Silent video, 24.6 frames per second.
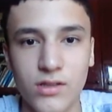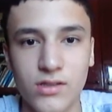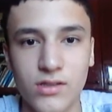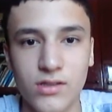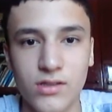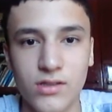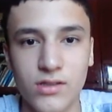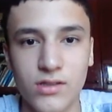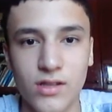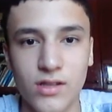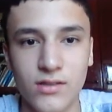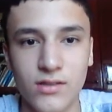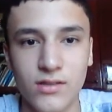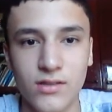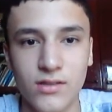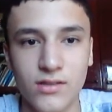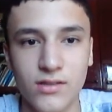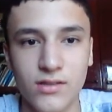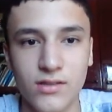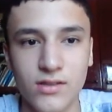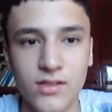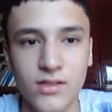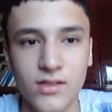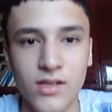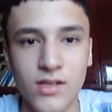density,
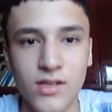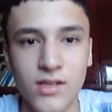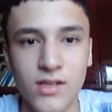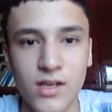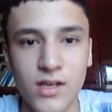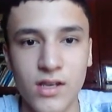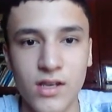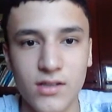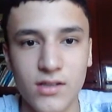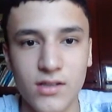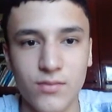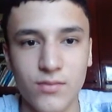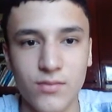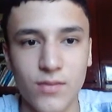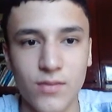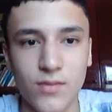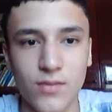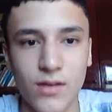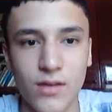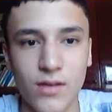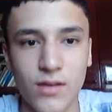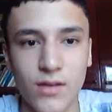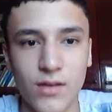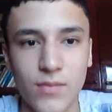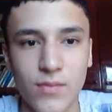
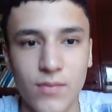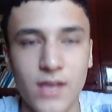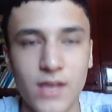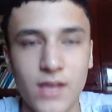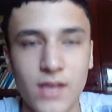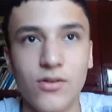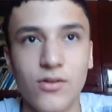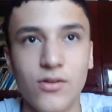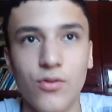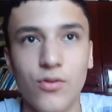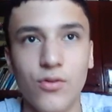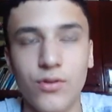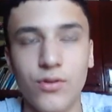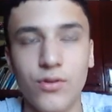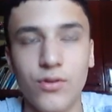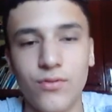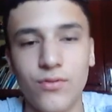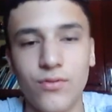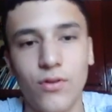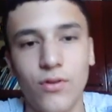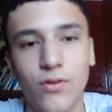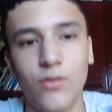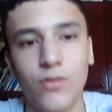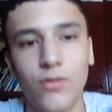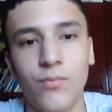mass over
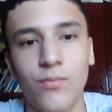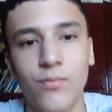volume.